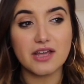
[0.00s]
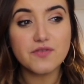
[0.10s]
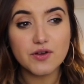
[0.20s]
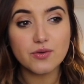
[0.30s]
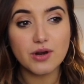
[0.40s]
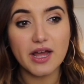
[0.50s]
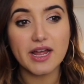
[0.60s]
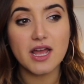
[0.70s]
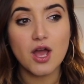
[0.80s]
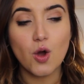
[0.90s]
I feel
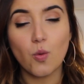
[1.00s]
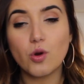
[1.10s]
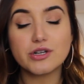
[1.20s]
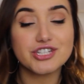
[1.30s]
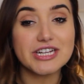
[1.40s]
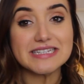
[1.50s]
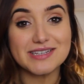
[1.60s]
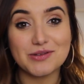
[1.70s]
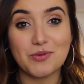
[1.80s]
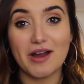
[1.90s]
like, what
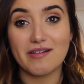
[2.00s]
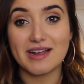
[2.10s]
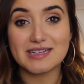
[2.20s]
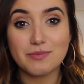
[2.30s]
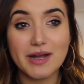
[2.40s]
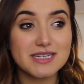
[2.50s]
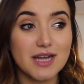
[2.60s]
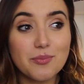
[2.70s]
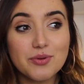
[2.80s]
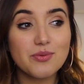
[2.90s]
jeans are you wearing is my
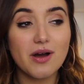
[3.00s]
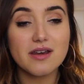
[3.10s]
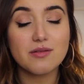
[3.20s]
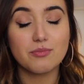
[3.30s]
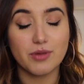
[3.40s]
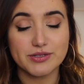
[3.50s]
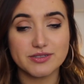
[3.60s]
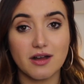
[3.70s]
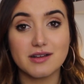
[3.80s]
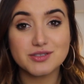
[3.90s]
number one
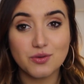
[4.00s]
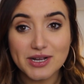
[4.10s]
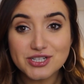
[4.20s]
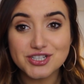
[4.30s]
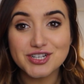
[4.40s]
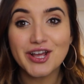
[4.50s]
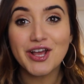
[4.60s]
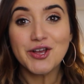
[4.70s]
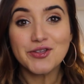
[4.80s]
most asked question.